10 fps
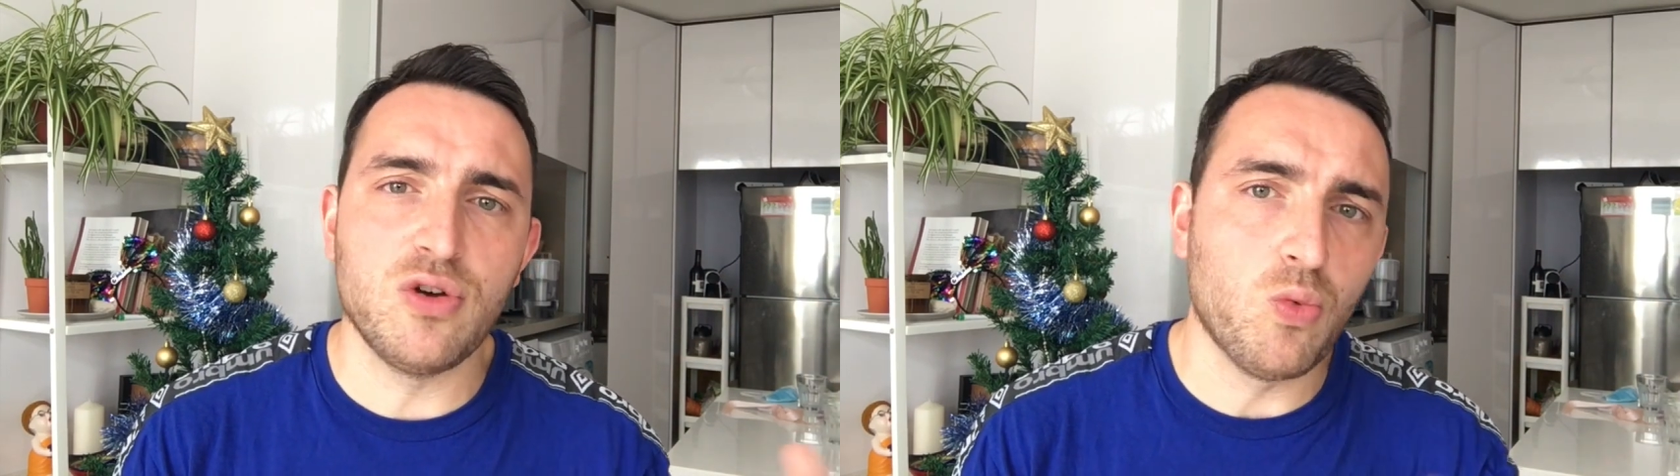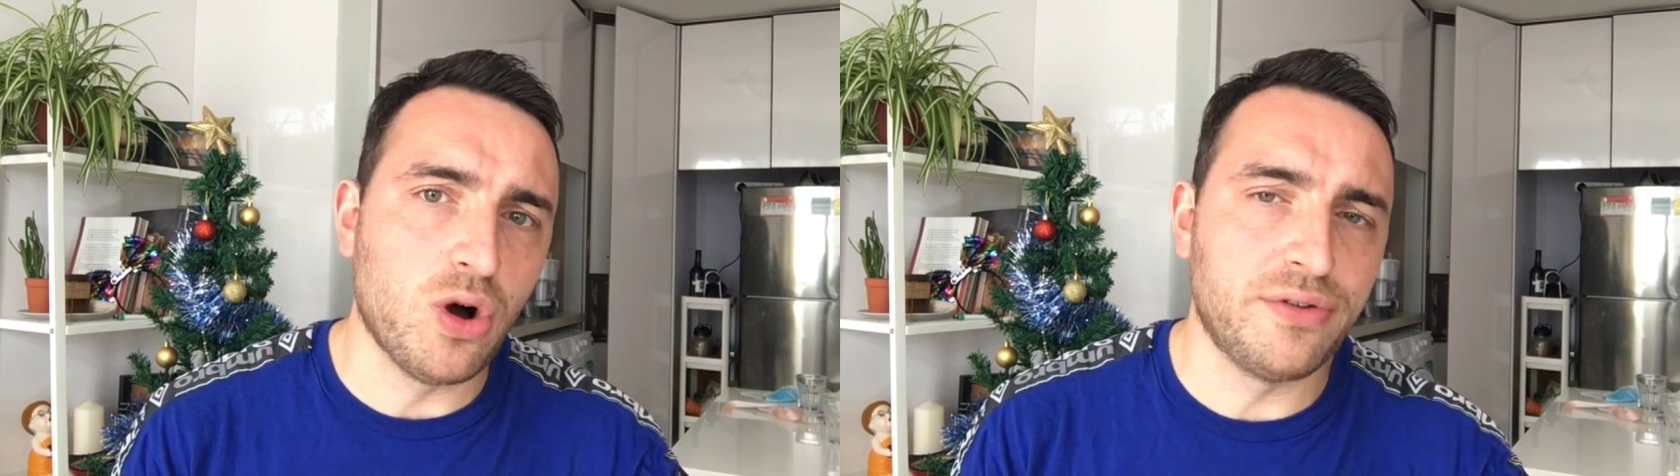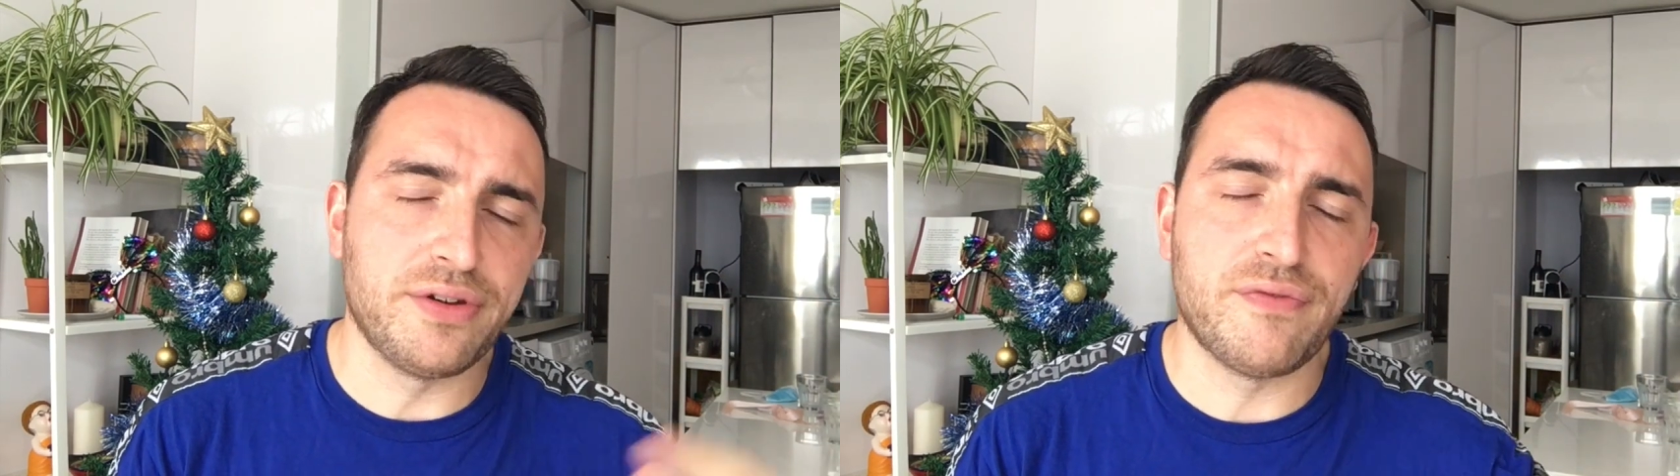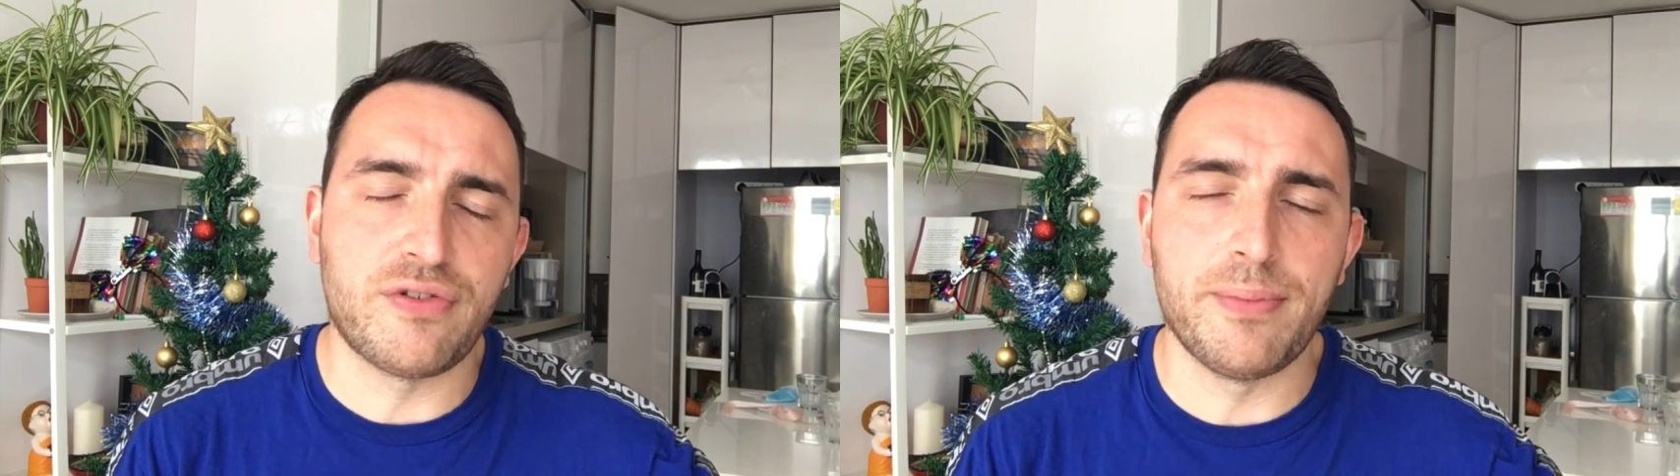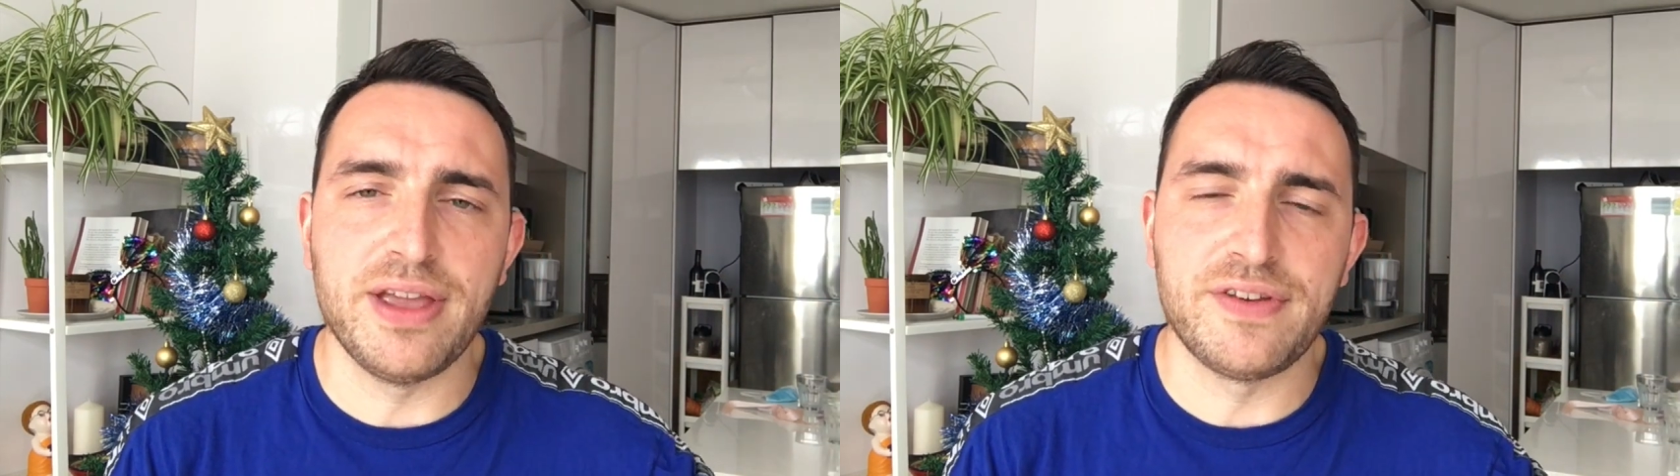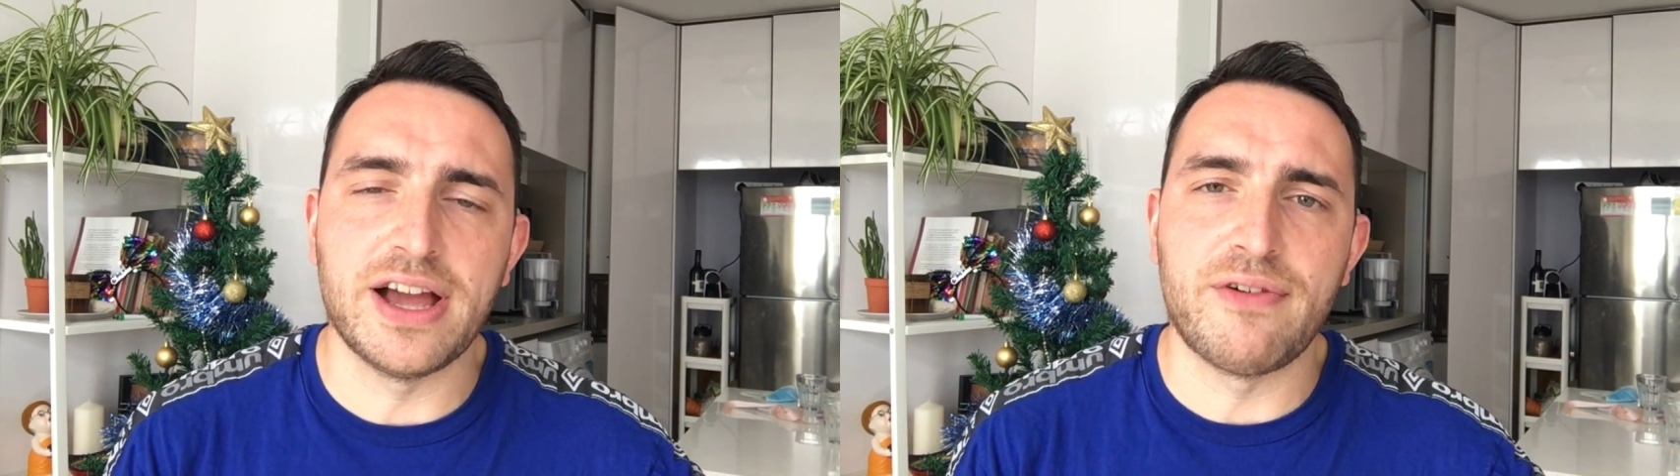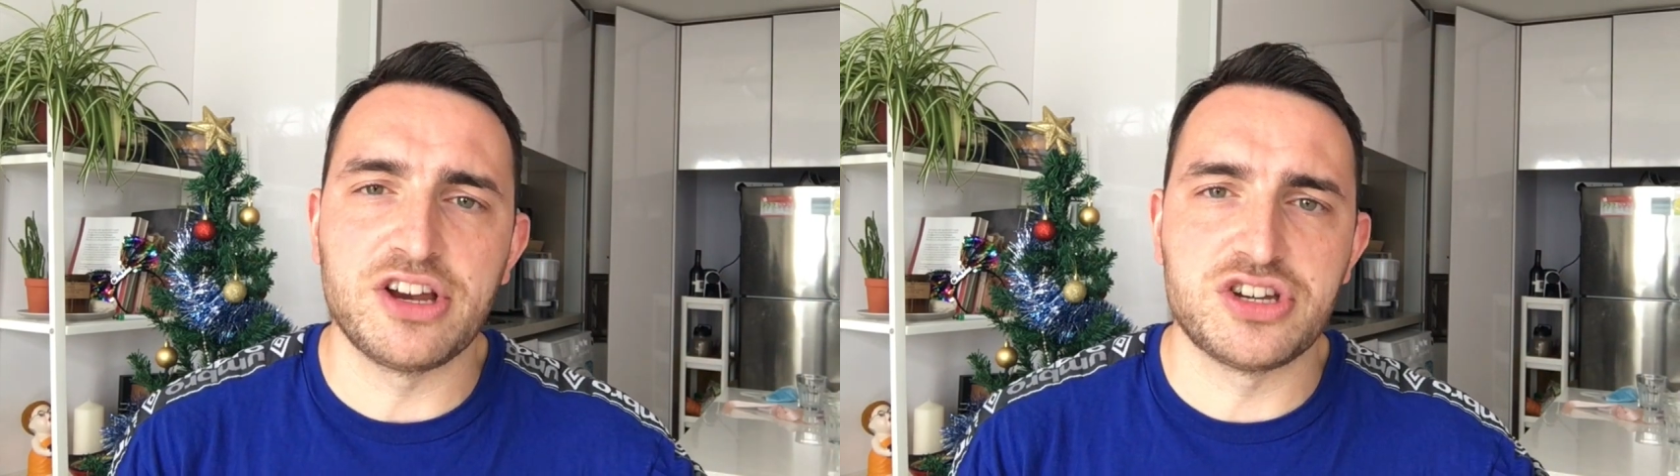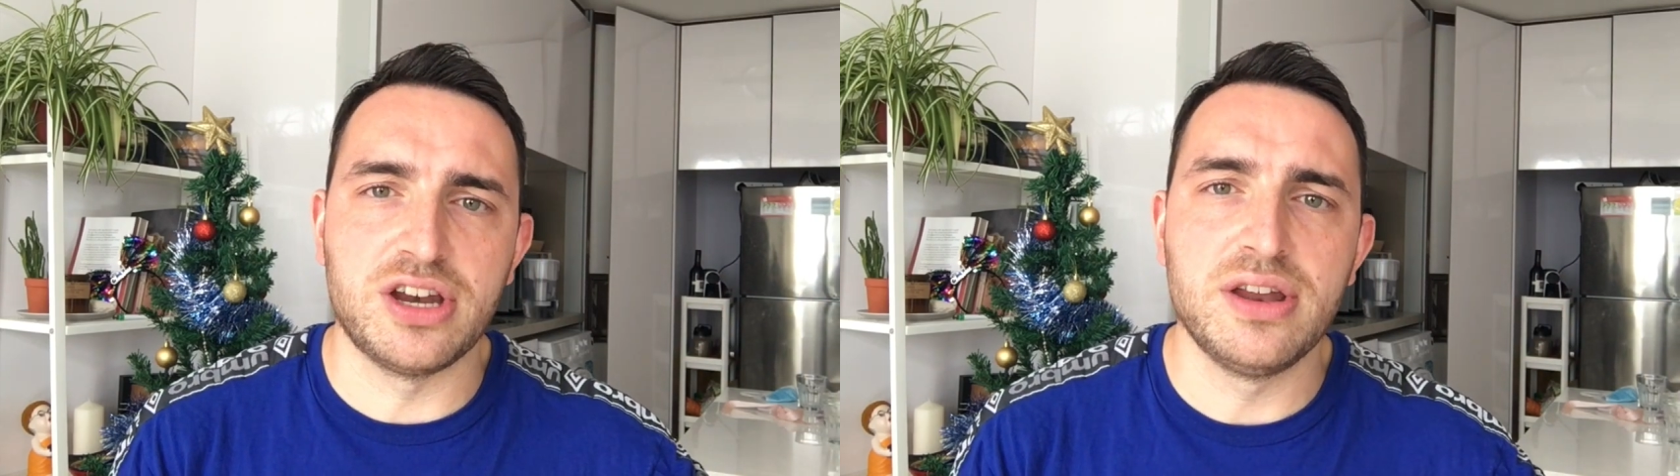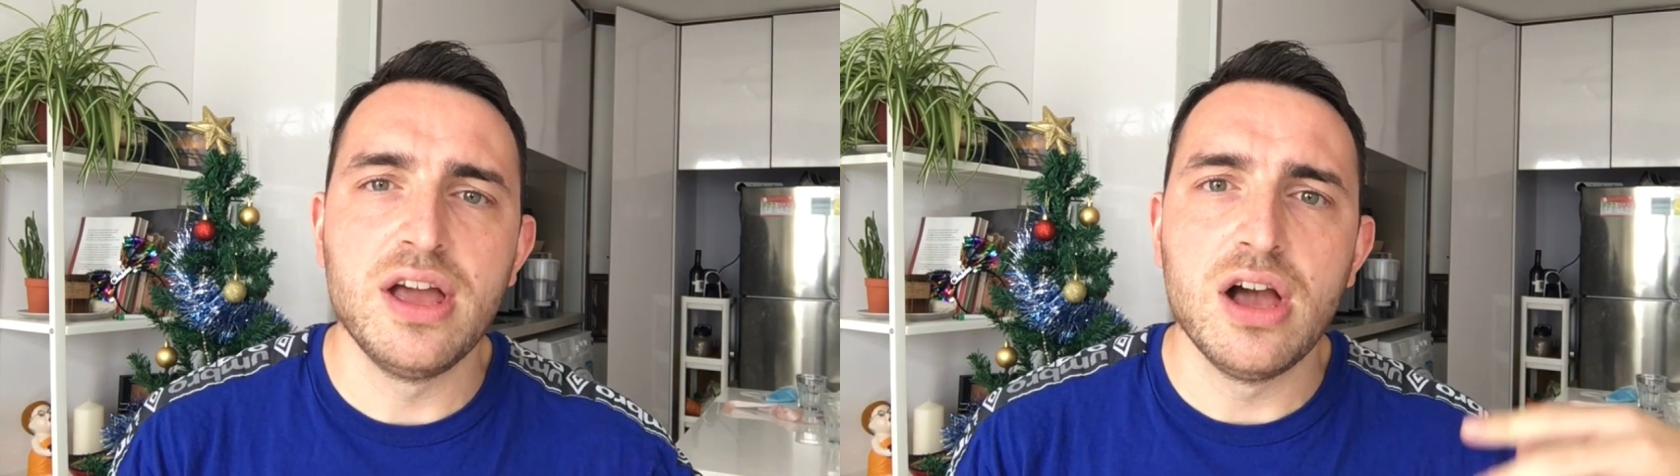one from either direction